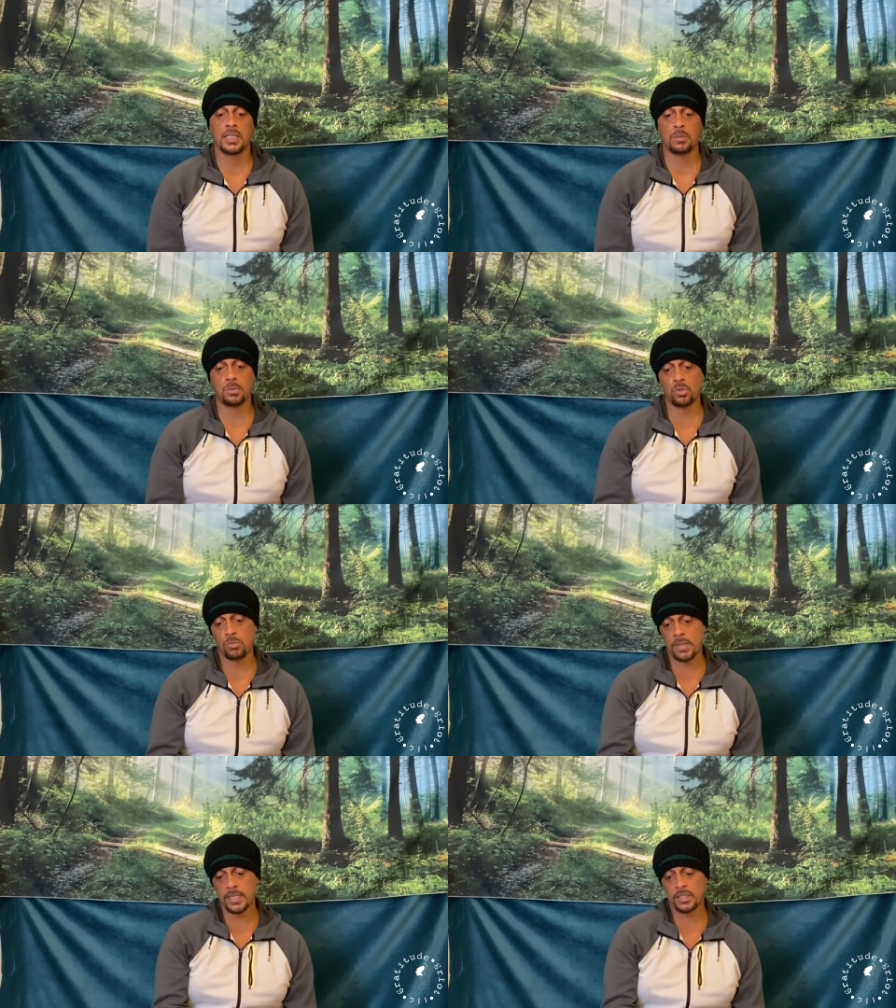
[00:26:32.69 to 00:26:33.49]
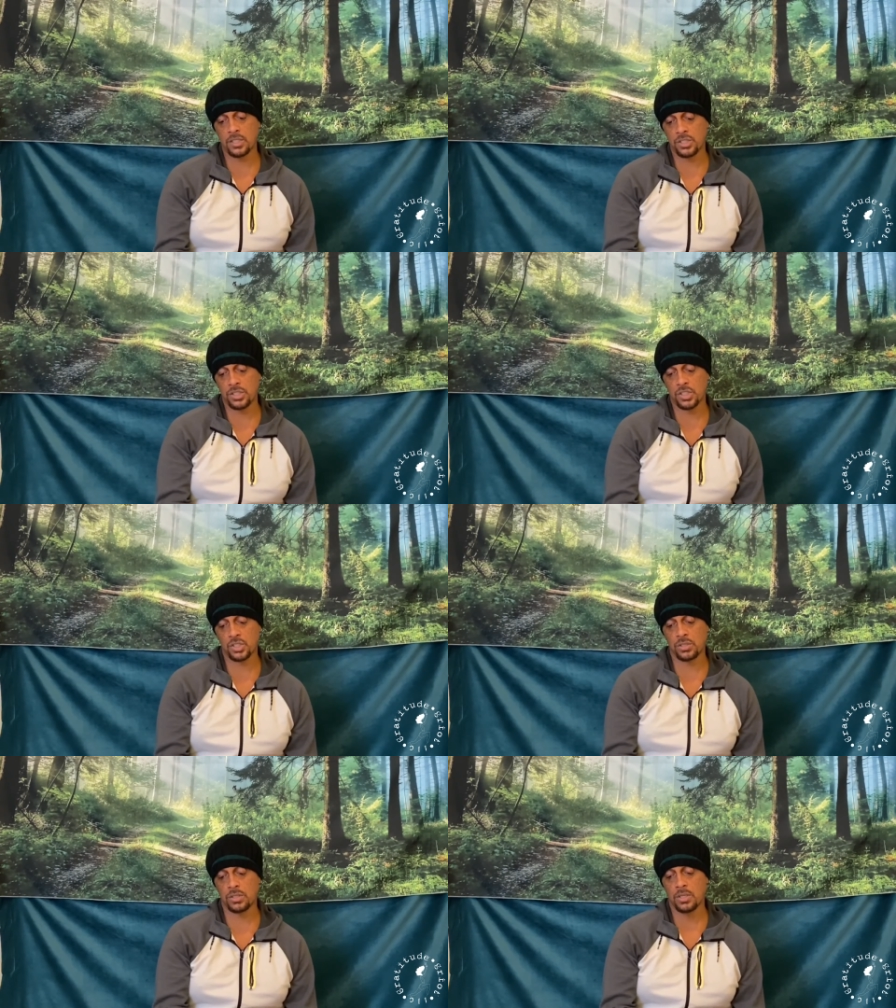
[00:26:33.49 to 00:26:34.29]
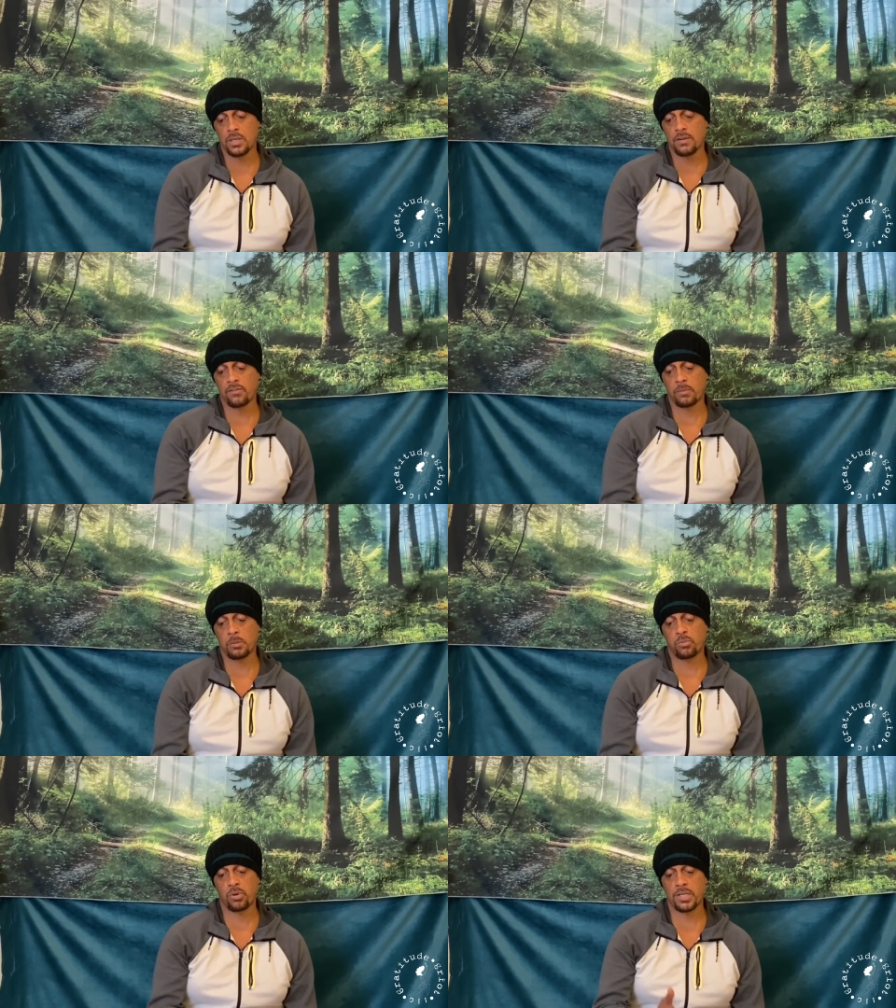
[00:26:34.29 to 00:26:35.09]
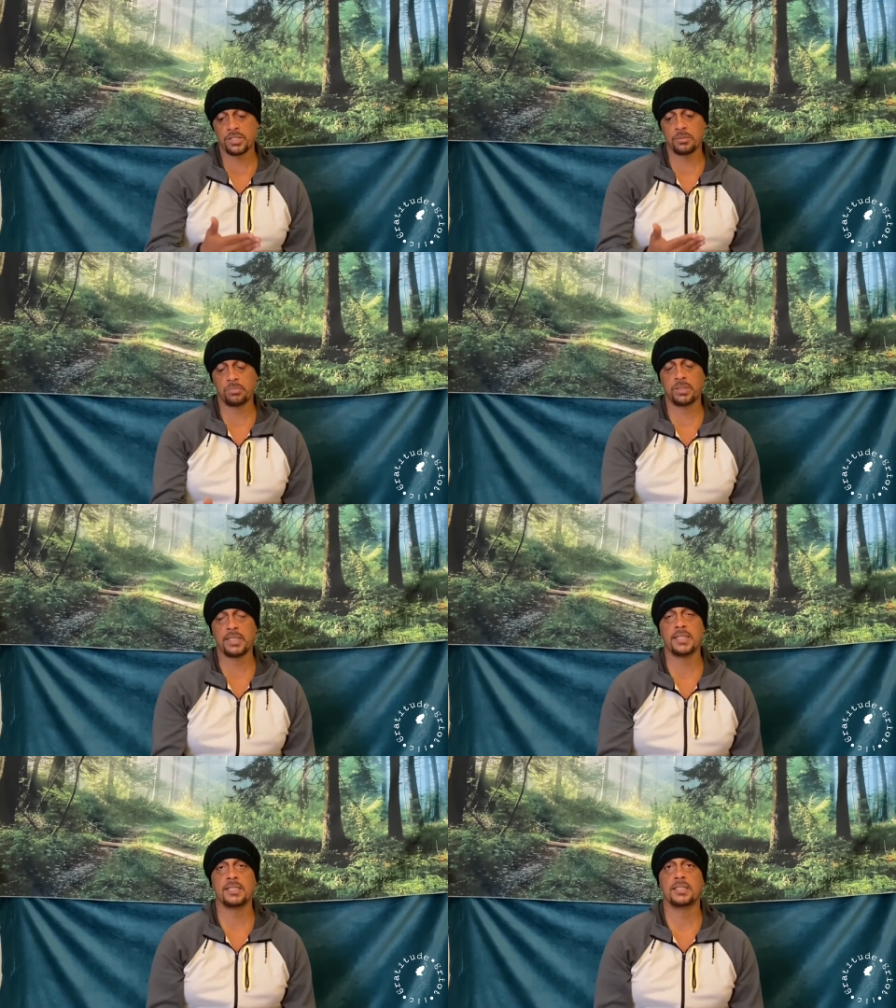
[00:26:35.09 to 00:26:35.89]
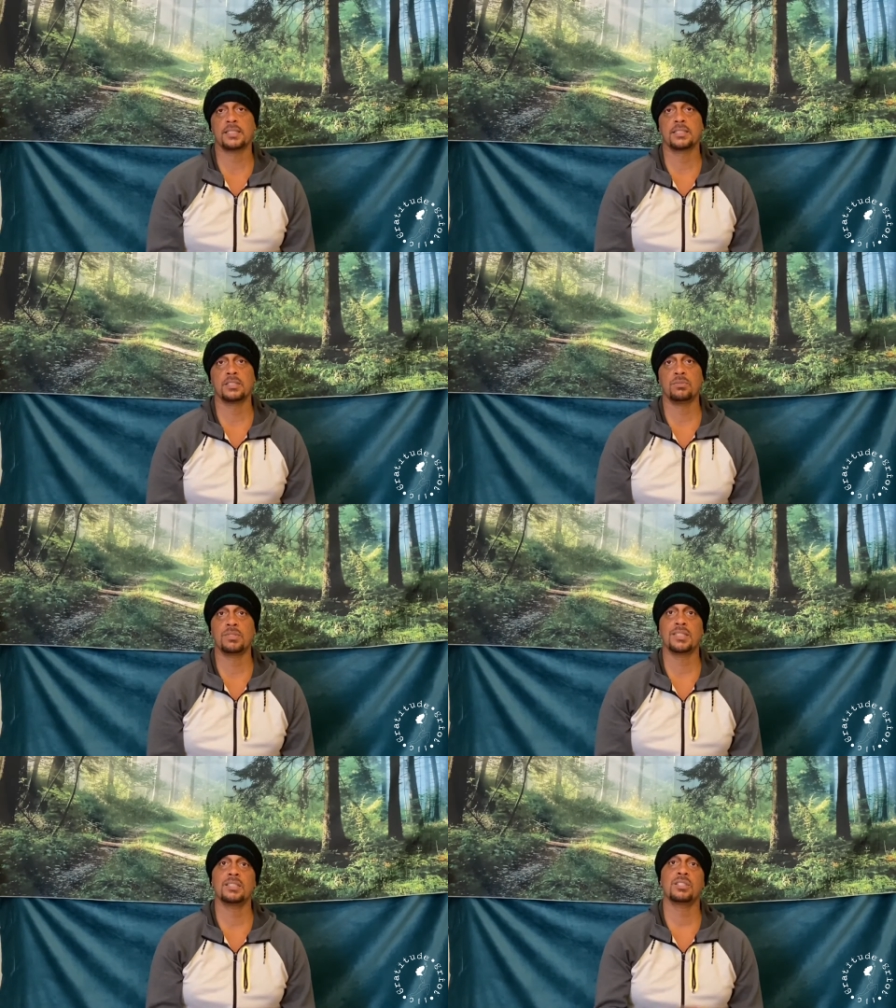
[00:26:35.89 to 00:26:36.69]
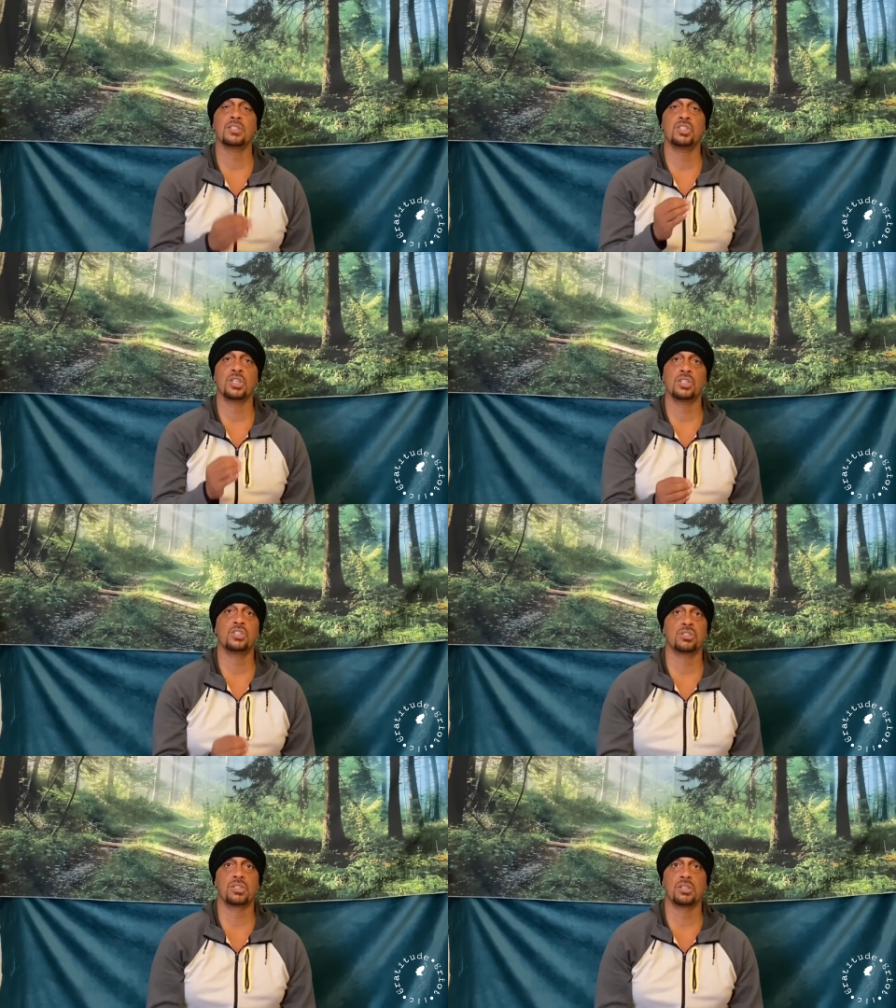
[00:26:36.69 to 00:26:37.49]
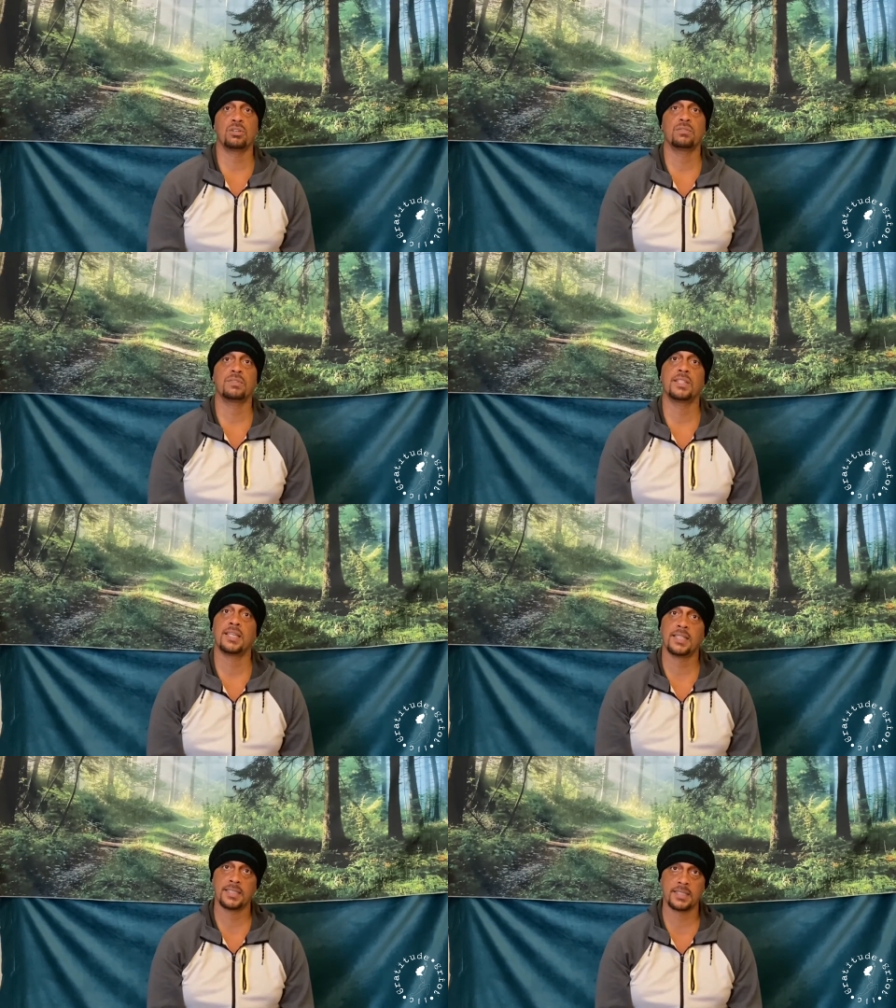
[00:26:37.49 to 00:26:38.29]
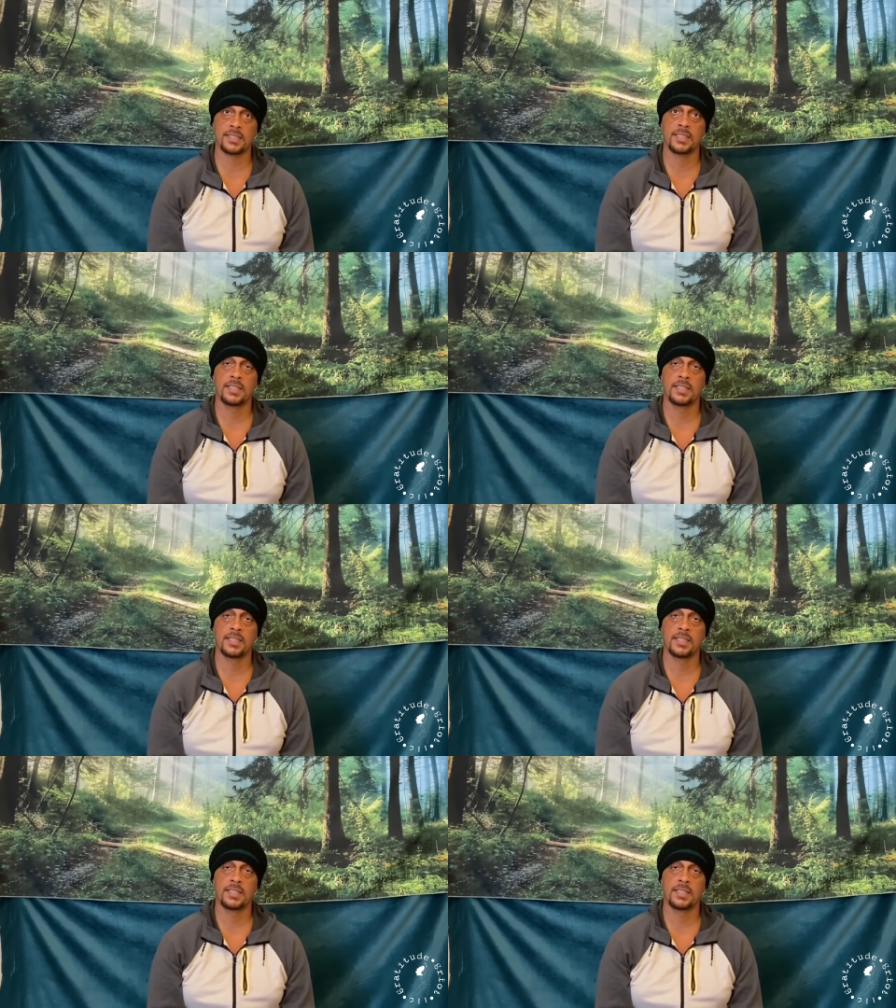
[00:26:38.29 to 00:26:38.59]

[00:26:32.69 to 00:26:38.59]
And when you make the decision from a present place, you tend to judge yourself less.